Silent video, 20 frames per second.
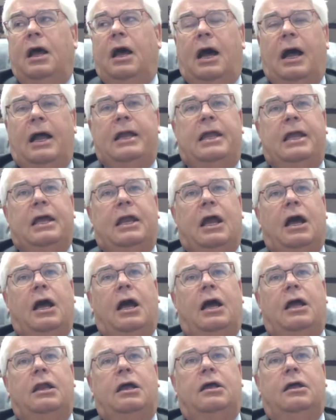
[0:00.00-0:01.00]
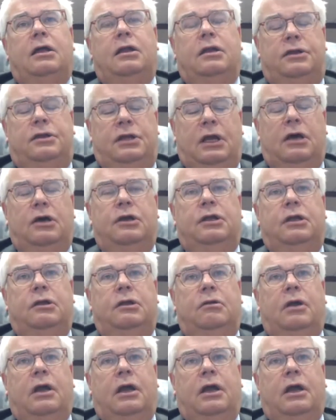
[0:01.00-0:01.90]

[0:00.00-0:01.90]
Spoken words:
I cannot tell you